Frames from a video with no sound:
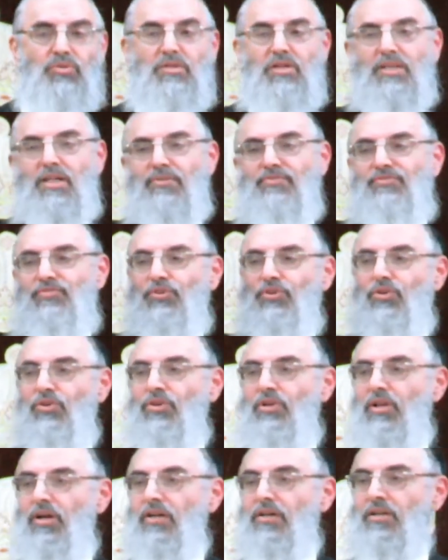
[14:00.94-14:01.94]
you get up 4
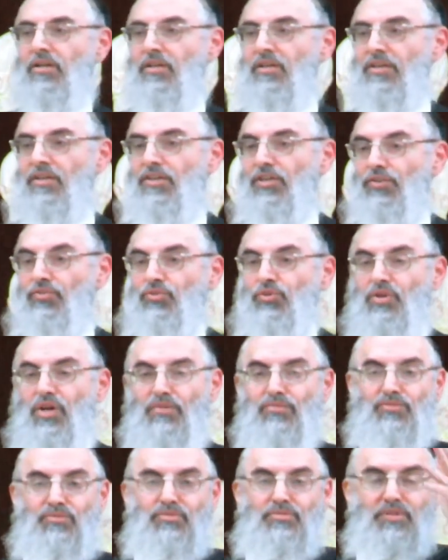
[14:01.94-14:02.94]
o'clock. If you
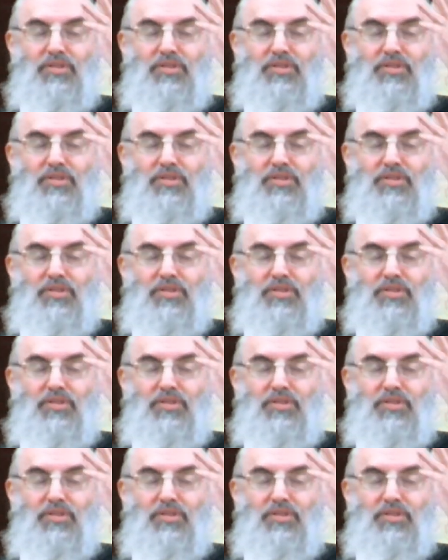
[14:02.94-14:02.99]
come to